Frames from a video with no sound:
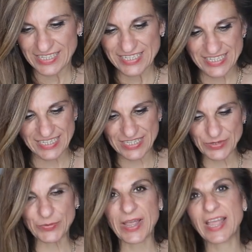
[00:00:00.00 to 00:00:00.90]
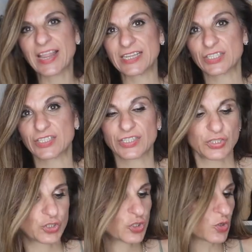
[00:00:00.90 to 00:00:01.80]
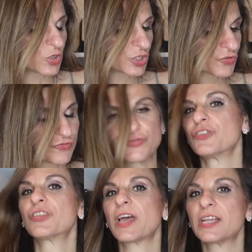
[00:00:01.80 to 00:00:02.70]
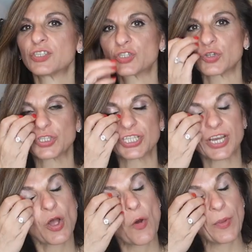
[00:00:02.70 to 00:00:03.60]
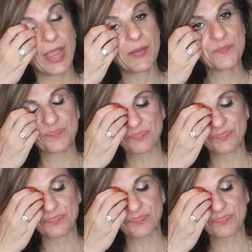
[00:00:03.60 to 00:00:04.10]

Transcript: So that's George, Ruth and Georgie away.